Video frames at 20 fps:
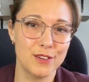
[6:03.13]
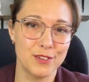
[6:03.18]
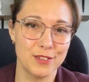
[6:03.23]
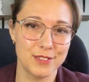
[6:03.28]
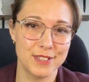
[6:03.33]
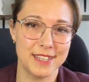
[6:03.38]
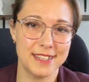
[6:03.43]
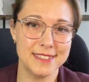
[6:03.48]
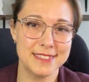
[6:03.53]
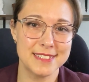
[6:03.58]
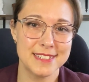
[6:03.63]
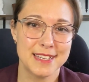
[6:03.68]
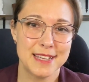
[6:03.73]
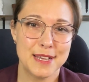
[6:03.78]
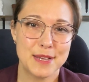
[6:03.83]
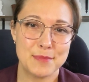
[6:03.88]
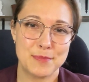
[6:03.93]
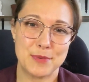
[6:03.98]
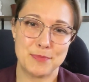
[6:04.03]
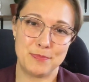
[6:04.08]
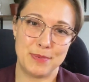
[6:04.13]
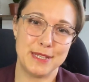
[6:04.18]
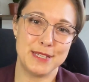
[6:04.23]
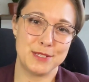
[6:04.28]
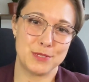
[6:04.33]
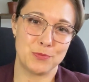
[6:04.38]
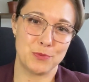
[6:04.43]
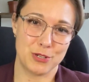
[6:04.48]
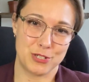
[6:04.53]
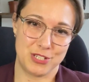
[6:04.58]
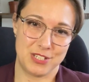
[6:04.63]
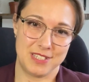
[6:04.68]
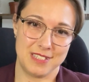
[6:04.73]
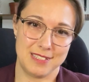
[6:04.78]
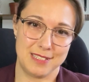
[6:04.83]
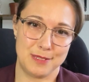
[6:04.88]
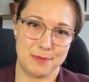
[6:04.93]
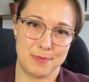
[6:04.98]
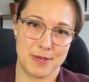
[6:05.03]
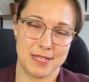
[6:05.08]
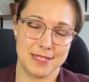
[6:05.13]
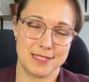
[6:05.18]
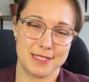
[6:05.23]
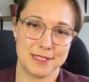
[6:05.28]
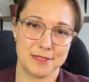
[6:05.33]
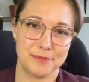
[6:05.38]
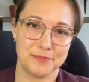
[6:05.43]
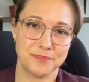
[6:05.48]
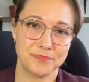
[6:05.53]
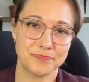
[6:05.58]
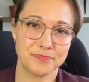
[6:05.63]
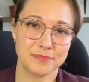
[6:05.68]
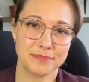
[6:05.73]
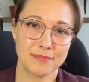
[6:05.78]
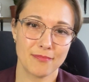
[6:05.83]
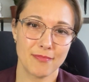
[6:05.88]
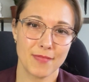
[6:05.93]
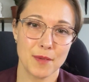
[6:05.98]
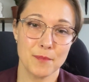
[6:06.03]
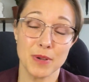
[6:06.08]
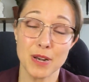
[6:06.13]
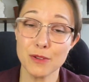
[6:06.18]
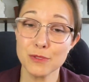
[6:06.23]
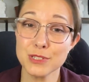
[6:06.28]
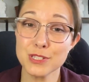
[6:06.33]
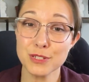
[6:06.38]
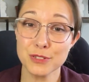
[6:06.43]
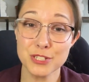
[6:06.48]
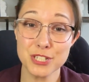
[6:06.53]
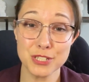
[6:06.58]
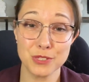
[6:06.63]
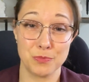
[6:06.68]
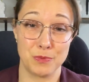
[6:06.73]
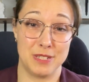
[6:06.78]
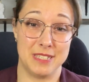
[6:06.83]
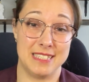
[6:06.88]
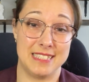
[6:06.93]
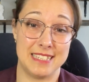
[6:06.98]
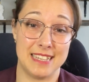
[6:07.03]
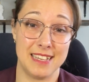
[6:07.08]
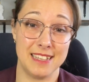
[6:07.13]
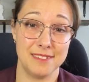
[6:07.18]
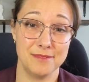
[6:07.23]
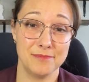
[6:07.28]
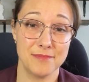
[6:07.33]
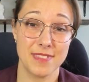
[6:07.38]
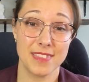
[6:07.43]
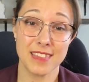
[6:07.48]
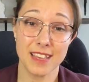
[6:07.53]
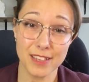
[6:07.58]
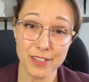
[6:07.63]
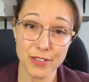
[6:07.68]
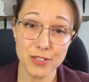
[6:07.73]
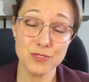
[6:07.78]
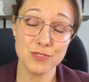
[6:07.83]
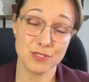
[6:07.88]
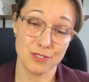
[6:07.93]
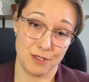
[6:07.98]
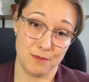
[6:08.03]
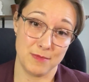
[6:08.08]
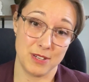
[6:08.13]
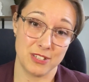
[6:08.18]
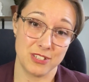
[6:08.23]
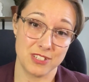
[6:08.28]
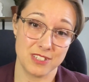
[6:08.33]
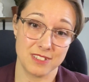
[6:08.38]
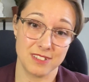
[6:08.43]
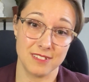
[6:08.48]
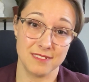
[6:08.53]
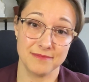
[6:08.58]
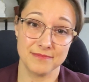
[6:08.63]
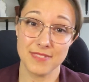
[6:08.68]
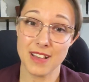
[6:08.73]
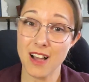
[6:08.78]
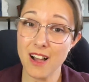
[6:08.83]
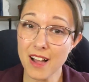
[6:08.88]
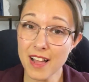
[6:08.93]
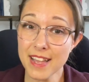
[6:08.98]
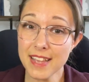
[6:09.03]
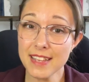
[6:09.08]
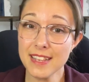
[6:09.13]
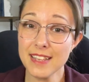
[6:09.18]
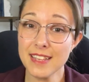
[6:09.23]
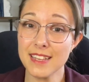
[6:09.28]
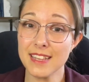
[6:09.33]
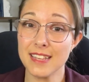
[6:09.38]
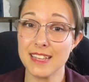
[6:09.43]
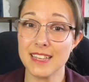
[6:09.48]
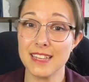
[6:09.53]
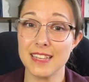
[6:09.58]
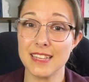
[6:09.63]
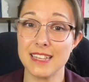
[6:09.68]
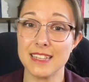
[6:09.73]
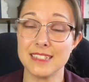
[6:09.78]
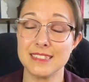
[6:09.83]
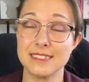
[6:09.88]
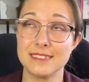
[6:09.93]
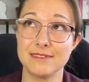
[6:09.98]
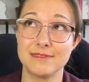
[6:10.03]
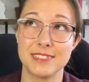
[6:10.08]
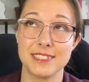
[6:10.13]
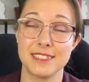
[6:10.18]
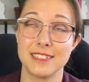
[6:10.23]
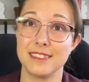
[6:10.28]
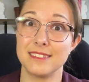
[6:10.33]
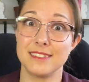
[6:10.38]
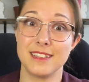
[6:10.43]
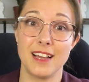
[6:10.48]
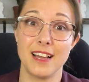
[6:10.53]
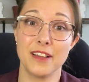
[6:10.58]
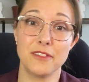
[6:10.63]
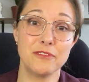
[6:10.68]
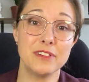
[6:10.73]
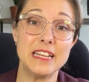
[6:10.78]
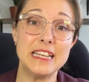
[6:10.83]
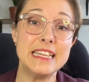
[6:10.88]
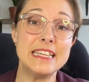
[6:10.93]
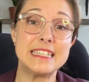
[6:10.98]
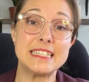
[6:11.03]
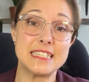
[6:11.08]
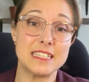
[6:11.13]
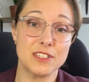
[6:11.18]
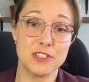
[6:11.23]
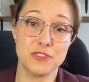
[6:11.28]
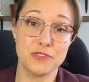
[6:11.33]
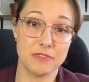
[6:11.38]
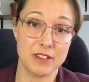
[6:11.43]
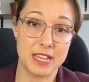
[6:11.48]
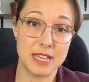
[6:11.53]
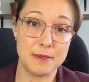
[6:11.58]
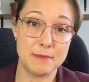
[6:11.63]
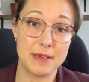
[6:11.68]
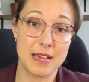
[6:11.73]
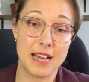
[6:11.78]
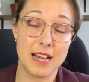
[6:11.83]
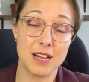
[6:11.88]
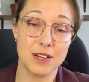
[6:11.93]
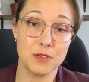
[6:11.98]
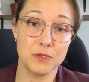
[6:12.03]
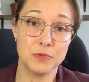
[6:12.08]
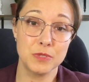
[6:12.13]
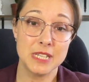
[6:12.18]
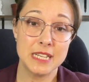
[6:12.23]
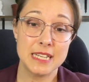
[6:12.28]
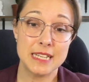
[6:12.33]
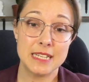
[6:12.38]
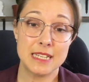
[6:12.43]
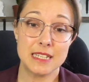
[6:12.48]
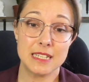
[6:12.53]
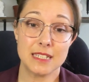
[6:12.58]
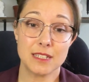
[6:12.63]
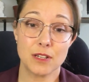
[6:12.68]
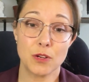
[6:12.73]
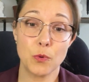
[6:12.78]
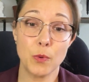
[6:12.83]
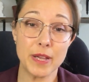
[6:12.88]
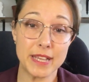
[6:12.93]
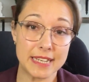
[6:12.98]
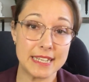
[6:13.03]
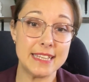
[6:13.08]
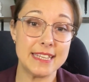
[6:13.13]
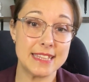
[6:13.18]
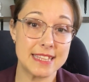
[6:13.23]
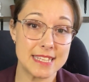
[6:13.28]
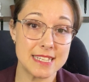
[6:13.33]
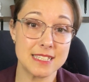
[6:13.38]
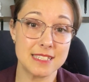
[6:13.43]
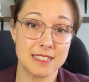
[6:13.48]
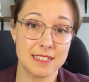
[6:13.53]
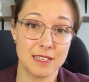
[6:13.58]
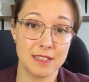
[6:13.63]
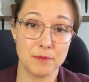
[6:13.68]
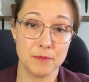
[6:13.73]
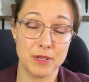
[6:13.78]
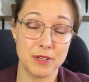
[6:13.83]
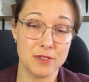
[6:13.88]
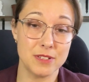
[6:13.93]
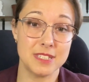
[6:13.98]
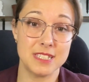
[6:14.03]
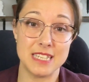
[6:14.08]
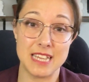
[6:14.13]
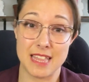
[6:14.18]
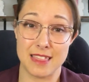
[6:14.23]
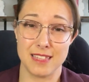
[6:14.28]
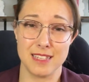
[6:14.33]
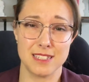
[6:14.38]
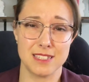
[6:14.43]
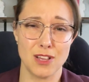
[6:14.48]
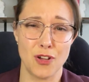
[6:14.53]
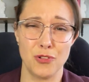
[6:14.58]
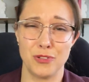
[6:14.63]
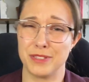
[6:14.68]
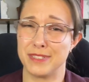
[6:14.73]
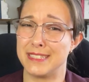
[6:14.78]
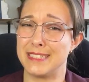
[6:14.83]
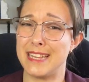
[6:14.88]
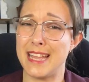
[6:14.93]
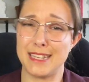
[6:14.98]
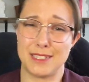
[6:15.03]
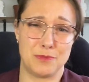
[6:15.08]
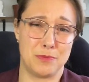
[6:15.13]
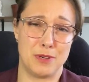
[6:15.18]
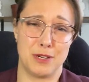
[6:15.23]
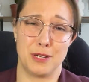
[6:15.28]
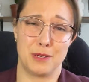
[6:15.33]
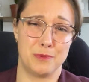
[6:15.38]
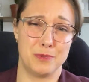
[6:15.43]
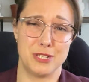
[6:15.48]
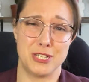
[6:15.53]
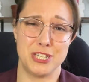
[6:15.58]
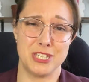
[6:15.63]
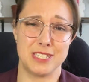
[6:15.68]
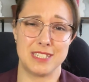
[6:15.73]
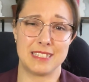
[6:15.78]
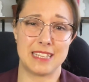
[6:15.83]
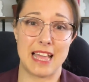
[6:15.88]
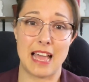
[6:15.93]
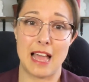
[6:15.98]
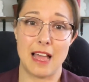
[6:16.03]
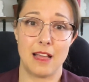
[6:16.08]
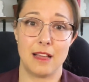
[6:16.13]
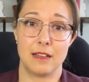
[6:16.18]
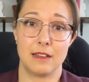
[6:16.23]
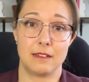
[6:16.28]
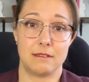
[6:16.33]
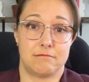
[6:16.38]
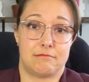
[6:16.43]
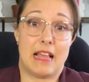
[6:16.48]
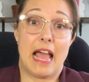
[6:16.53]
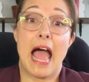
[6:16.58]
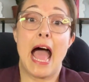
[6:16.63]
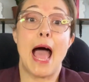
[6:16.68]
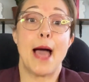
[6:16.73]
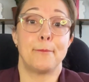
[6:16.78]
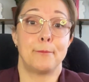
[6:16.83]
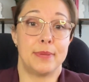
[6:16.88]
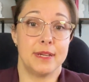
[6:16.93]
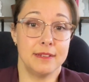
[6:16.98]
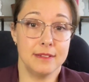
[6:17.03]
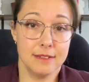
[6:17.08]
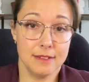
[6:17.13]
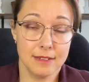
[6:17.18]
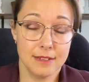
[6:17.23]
on it, but please watch this space. But I also just want to say thank you so much. I really didn't dream how quickly this community and this whole network would just happen,